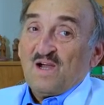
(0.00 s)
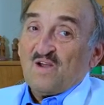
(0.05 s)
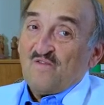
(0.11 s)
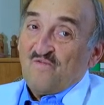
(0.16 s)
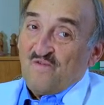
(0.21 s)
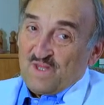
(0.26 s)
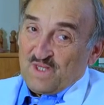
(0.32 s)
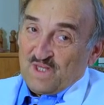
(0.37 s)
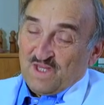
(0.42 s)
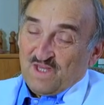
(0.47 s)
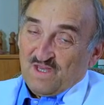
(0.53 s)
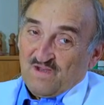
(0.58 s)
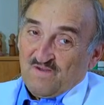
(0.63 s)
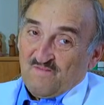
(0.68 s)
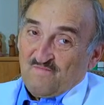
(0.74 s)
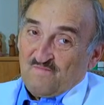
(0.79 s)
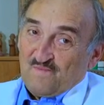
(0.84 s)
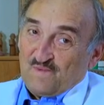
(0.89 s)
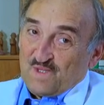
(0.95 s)
Ayurvedic
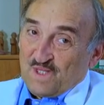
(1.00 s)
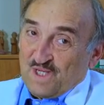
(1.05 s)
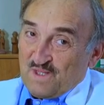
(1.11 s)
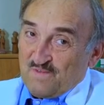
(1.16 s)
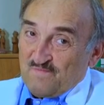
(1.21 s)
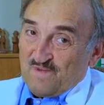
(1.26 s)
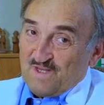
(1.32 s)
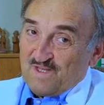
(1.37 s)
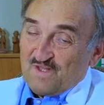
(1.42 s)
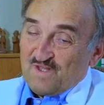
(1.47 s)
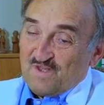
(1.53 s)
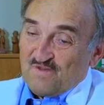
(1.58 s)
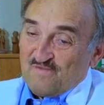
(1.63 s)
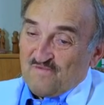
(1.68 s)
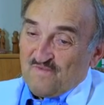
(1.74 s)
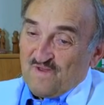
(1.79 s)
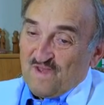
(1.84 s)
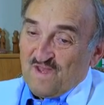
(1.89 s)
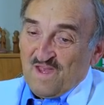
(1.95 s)
treatments,
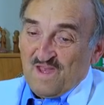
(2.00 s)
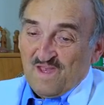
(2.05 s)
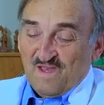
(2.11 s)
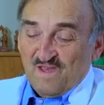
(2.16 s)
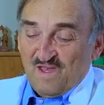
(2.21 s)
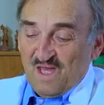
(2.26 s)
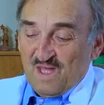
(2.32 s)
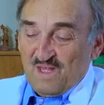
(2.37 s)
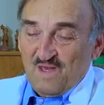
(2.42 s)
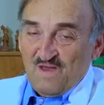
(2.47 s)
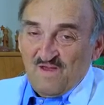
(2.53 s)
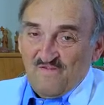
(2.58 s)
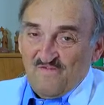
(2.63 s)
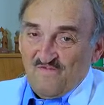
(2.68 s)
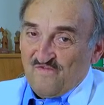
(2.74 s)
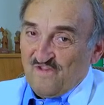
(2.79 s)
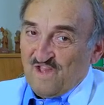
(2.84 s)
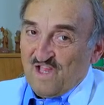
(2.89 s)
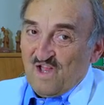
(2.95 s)
we can have
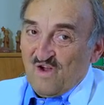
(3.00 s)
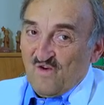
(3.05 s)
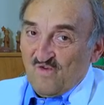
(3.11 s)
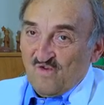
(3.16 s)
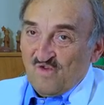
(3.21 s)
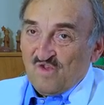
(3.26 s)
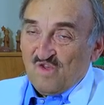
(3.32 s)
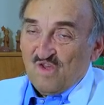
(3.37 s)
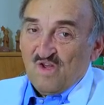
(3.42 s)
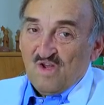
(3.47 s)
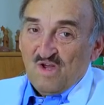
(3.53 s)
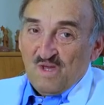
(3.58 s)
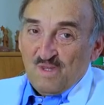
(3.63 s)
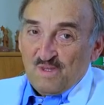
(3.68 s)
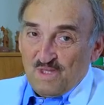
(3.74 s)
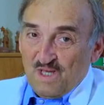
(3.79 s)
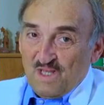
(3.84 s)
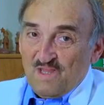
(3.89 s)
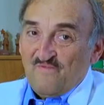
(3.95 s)
close
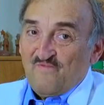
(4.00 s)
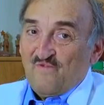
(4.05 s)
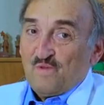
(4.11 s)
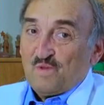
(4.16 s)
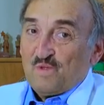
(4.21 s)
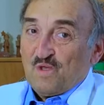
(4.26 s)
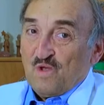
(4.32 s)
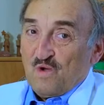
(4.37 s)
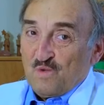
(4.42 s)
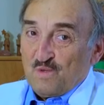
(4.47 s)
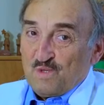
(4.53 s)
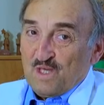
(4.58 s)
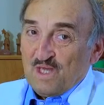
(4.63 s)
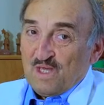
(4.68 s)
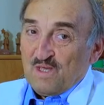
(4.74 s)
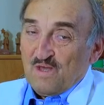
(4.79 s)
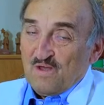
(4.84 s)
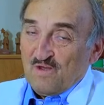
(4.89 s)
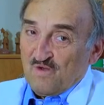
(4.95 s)
telephone
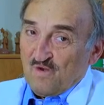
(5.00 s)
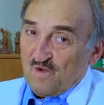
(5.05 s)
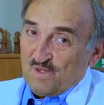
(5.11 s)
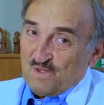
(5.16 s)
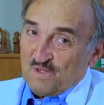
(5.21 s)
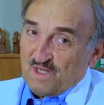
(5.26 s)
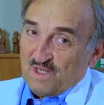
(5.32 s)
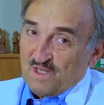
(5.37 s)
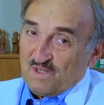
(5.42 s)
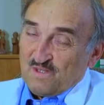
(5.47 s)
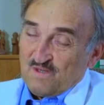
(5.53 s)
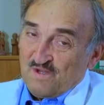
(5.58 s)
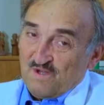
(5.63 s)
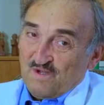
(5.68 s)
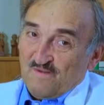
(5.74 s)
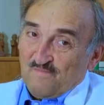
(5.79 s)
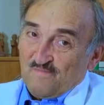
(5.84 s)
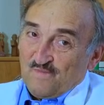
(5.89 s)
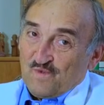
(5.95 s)
contact
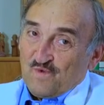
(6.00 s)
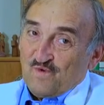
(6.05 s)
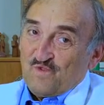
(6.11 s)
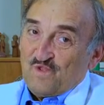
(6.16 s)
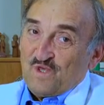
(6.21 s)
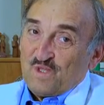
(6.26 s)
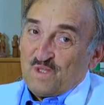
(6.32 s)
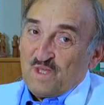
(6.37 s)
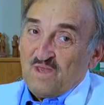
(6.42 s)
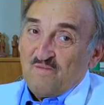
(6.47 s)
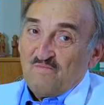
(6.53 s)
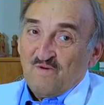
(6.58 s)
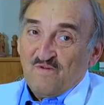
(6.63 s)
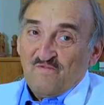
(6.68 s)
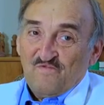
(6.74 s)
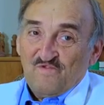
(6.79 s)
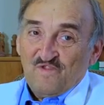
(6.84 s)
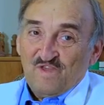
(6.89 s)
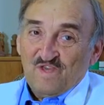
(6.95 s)
to the team
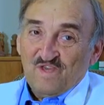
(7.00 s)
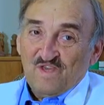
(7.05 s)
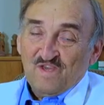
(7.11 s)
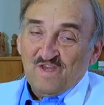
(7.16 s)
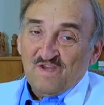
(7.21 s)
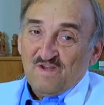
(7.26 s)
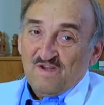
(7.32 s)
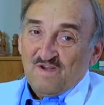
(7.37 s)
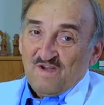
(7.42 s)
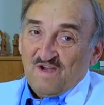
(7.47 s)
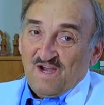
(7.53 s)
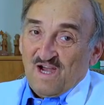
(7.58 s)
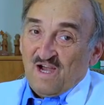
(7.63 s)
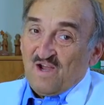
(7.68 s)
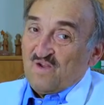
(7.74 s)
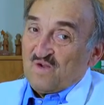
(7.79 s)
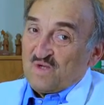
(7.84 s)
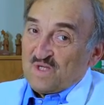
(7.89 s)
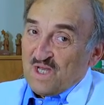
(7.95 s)
of the
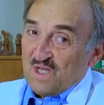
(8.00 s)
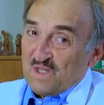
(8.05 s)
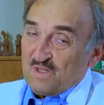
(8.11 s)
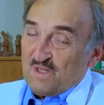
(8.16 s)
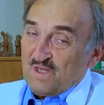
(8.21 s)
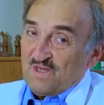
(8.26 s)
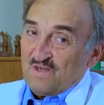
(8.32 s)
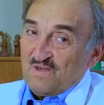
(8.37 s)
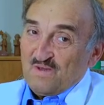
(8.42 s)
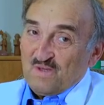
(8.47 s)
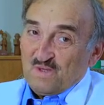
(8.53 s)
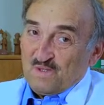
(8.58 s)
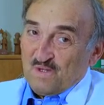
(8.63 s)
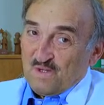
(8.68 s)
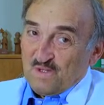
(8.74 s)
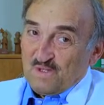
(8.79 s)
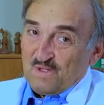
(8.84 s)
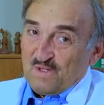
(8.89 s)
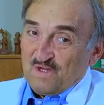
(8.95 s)
Ayushakti
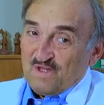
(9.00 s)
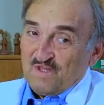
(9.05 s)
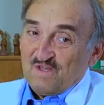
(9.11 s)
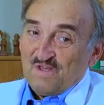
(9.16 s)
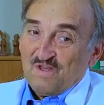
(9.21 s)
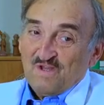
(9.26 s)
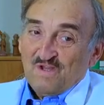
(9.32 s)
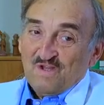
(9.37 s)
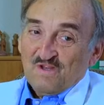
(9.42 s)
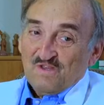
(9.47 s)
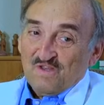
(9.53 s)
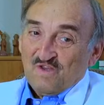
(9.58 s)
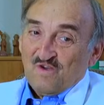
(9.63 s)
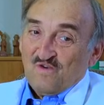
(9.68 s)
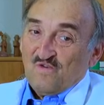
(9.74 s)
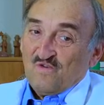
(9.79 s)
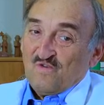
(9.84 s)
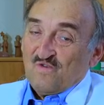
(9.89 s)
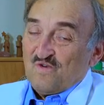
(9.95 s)
doctors.
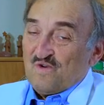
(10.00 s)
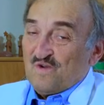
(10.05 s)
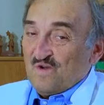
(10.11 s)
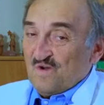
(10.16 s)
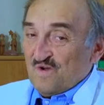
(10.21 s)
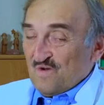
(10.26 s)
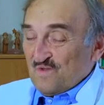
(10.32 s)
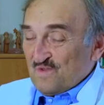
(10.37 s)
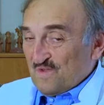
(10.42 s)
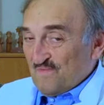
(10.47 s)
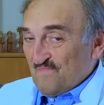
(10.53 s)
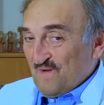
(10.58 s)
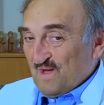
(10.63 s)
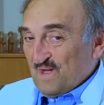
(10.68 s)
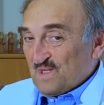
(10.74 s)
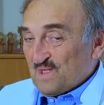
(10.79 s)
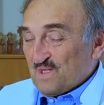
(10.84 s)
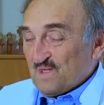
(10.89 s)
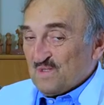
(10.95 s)
So the
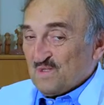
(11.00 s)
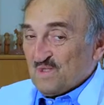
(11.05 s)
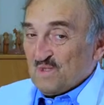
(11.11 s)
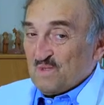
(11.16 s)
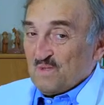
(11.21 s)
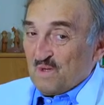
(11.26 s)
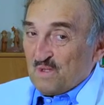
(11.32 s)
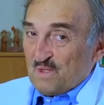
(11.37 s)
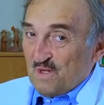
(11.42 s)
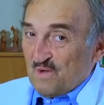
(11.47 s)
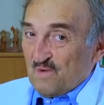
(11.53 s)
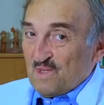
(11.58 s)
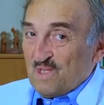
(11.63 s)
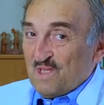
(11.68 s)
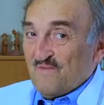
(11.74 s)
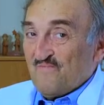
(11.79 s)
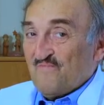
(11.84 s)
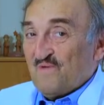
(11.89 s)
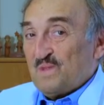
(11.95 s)
patients, not
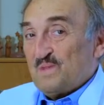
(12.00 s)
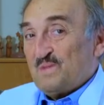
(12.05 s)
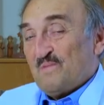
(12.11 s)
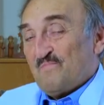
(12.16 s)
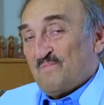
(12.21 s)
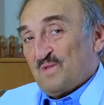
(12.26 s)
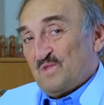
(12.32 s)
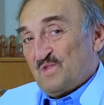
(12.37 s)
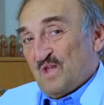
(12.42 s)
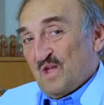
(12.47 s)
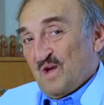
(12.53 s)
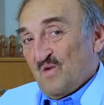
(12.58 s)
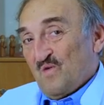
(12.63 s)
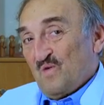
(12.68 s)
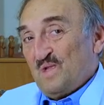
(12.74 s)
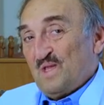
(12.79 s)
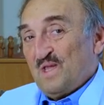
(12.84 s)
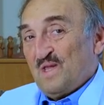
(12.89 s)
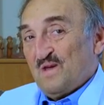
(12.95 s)
only in winter but the
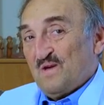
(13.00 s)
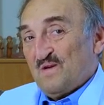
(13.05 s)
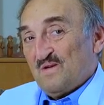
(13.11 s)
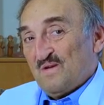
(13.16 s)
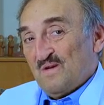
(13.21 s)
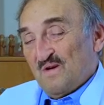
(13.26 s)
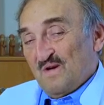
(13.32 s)
whole year,